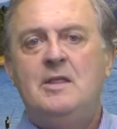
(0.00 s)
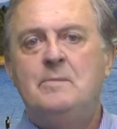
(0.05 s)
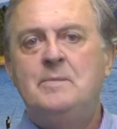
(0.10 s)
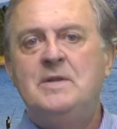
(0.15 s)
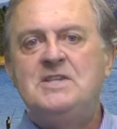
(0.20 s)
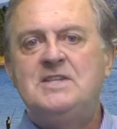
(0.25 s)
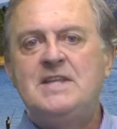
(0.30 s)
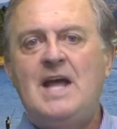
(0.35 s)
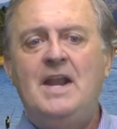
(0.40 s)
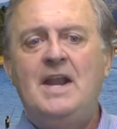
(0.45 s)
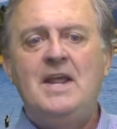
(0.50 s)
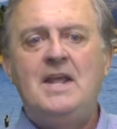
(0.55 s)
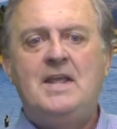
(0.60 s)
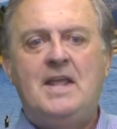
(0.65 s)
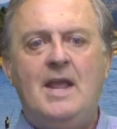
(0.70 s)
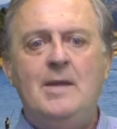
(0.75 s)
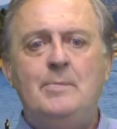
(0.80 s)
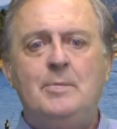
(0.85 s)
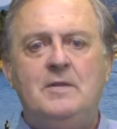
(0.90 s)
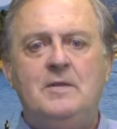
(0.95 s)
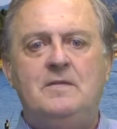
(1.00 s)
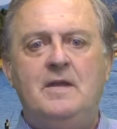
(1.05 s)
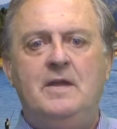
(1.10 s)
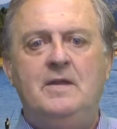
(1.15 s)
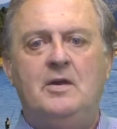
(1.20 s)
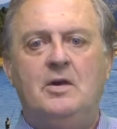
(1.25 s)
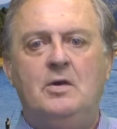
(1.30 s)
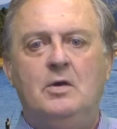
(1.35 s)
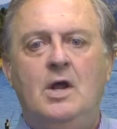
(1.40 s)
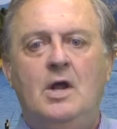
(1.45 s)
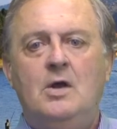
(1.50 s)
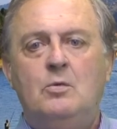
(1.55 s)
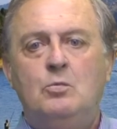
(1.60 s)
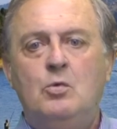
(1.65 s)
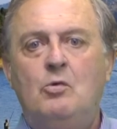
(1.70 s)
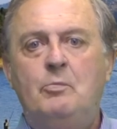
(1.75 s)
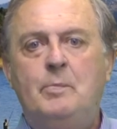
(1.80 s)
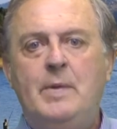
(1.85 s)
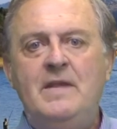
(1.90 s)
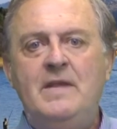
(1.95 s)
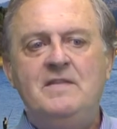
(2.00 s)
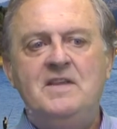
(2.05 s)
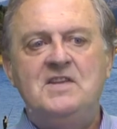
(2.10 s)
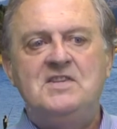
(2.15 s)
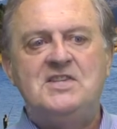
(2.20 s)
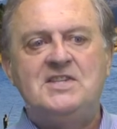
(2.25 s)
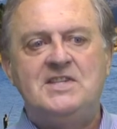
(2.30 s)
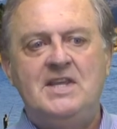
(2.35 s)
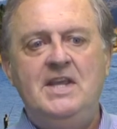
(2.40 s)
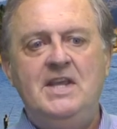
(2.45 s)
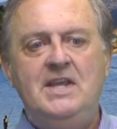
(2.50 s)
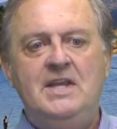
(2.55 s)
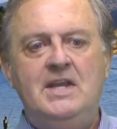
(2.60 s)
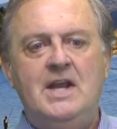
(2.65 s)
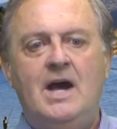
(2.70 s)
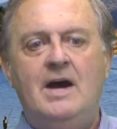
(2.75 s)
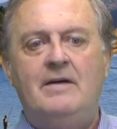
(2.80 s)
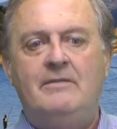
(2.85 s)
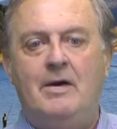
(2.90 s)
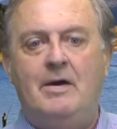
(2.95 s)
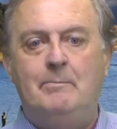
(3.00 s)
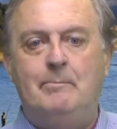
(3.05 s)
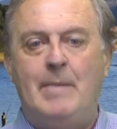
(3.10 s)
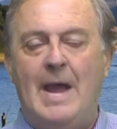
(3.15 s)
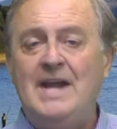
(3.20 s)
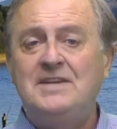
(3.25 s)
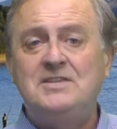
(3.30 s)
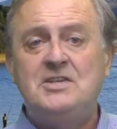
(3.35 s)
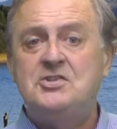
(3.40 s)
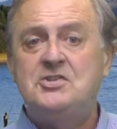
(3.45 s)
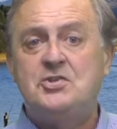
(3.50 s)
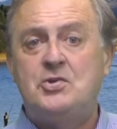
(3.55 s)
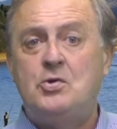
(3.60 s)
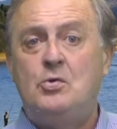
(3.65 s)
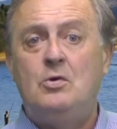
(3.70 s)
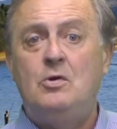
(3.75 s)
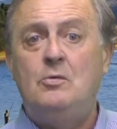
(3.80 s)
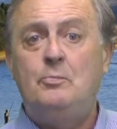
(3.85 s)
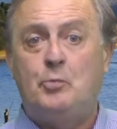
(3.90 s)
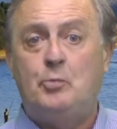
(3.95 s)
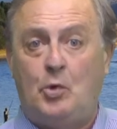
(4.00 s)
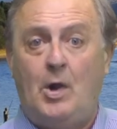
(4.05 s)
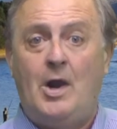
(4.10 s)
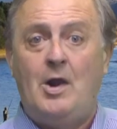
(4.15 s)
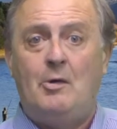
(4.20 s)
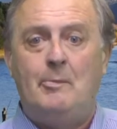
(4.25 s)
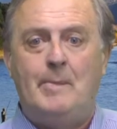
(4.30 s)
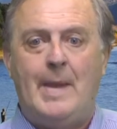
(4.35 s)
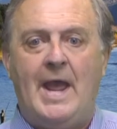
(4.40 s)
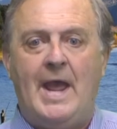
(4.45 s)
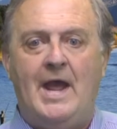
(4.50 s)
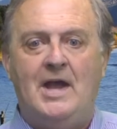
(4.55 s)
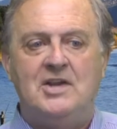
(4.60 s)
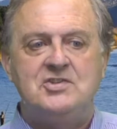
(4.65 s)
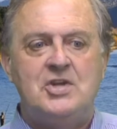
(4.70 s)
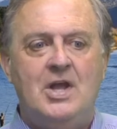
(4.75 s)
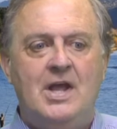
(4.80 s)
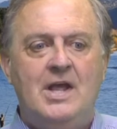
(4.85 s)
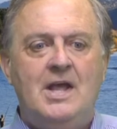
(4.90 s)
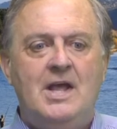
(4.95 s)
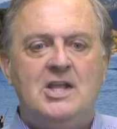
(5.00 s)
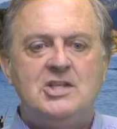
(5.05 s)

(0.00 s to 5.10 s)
the Masonic Amphitheater will be the scene of a back-to-school prayer bash